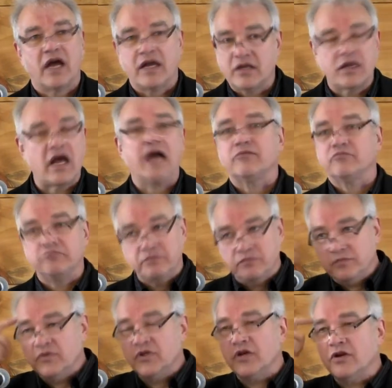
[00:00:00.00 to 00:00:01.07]
I,
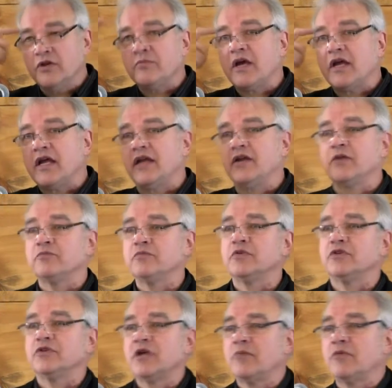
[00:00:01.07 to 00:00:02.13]
I, they're in my head. I'm,
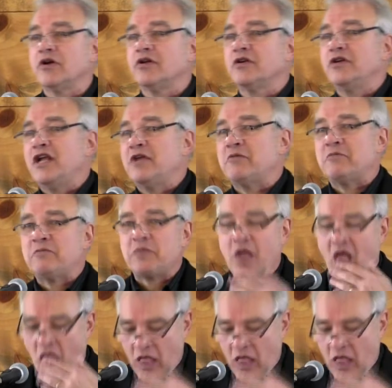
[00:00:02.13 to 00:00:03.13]
I'm not going to name them.